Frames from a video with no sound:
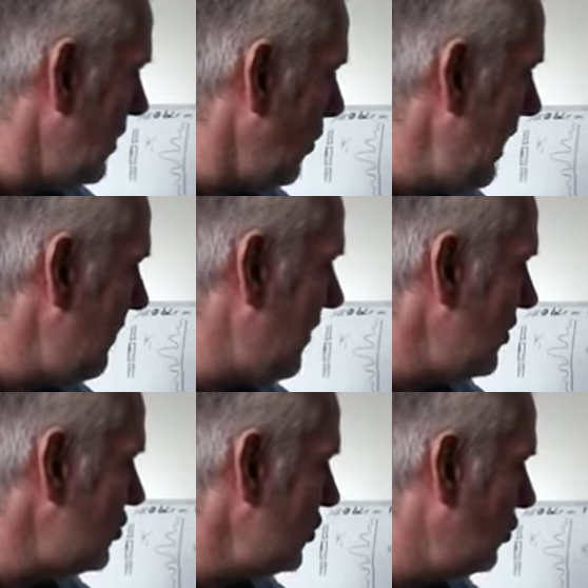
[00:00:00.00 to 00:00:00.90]
wave
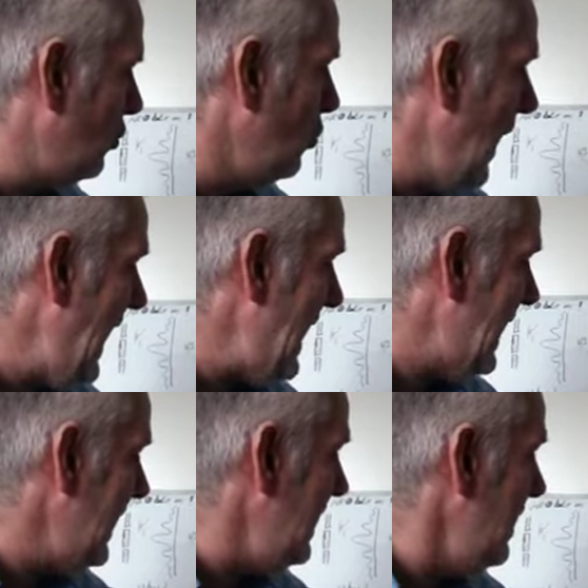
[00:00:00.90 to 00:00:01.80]
function
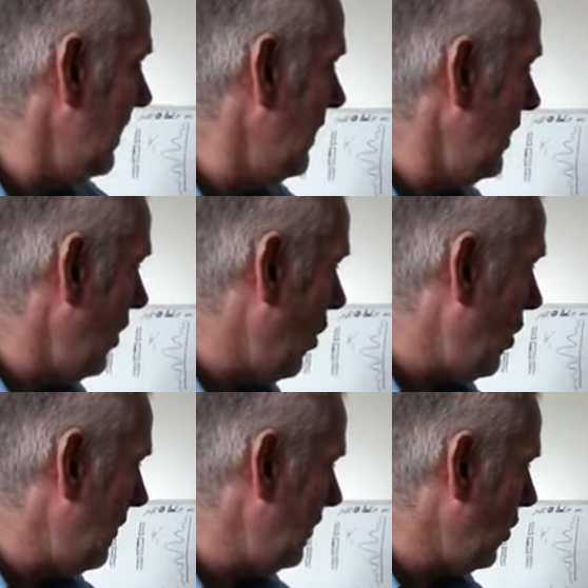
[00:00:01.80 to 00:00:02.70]
2A
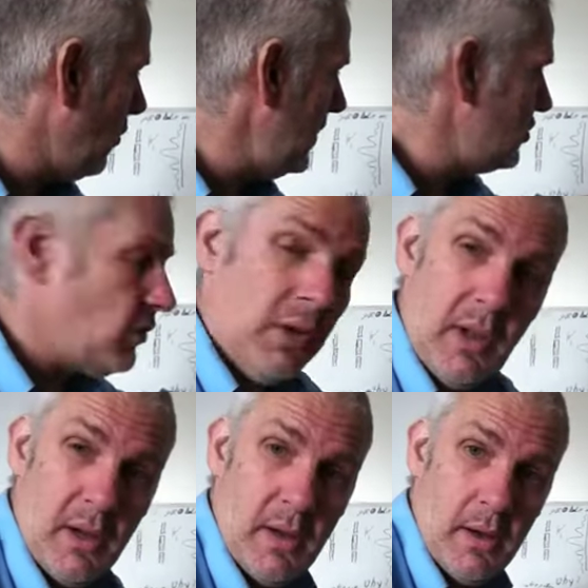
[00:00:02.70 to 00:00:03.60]
of the original
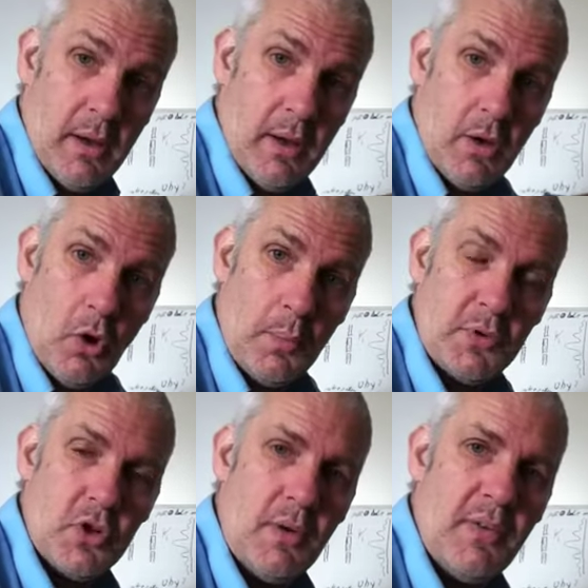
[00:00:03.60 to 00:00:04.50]

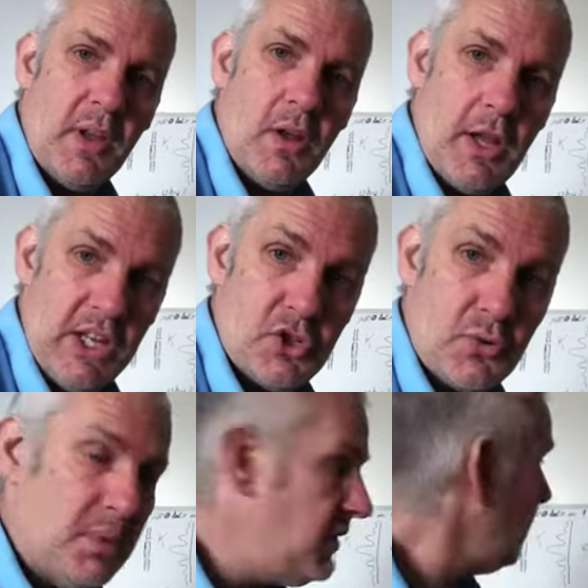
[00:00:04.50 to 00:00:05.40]
observing
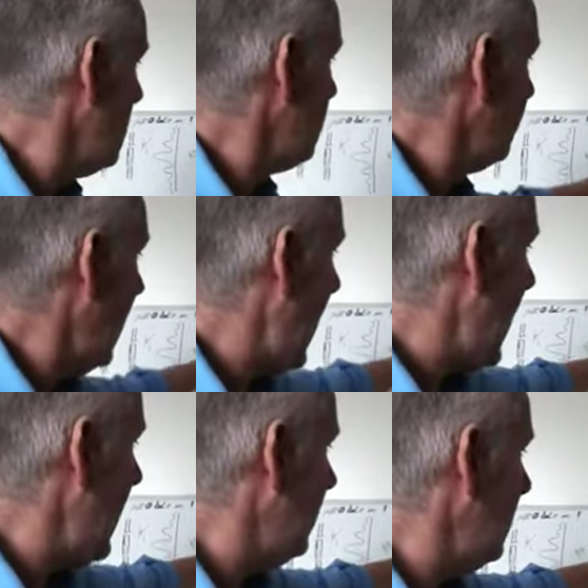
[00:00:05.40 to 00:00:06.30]
instrument
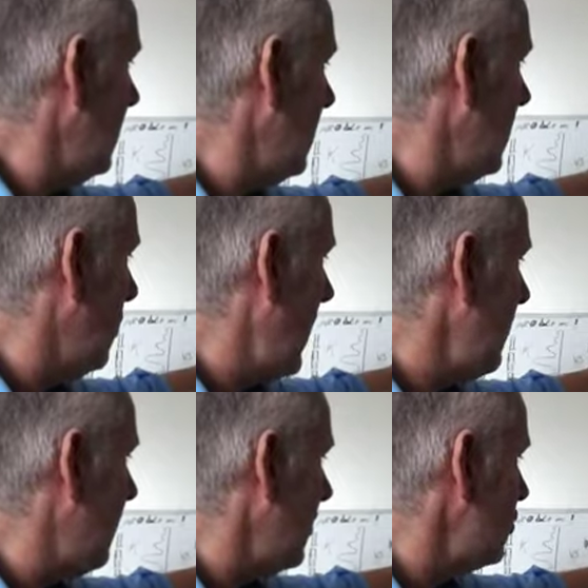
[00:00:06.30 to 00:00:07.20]
and
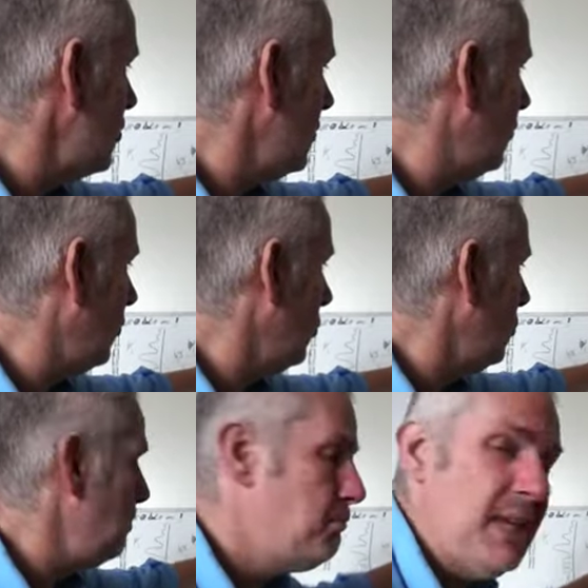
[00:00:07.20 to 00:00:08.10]
wave function
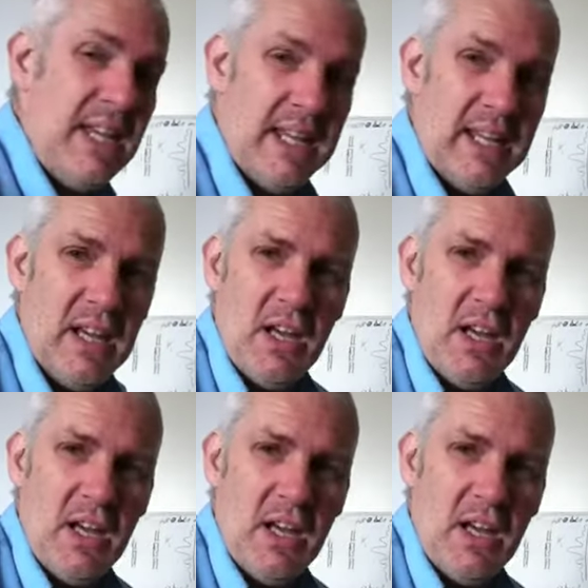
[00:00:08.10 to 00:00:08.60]
2B,